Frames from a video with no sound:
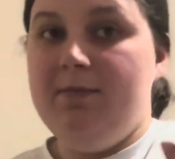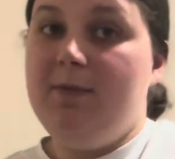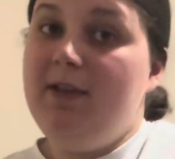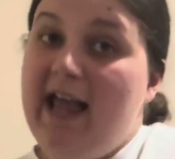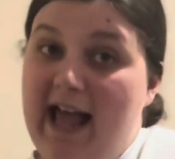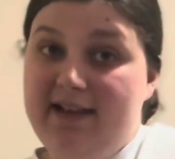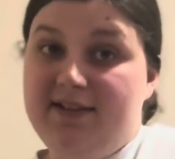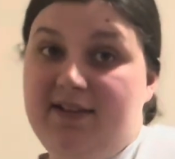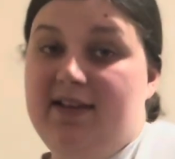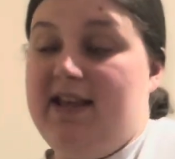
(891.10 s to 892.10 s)

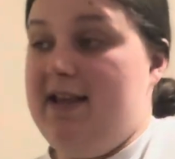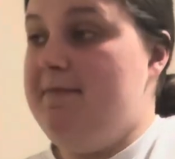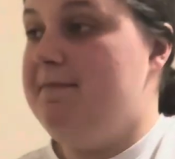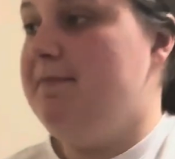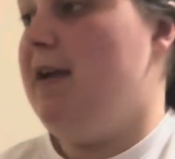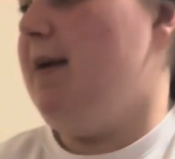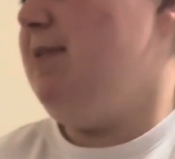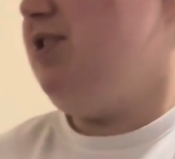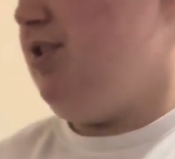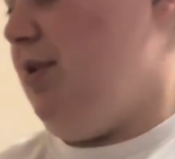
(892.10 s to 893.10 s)
lastly, I'm gonna
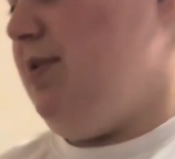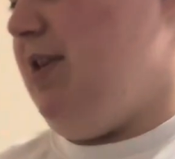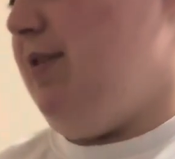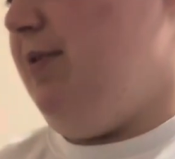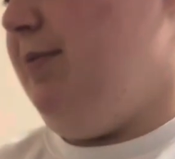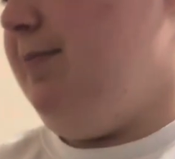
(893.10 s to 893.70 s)
show you.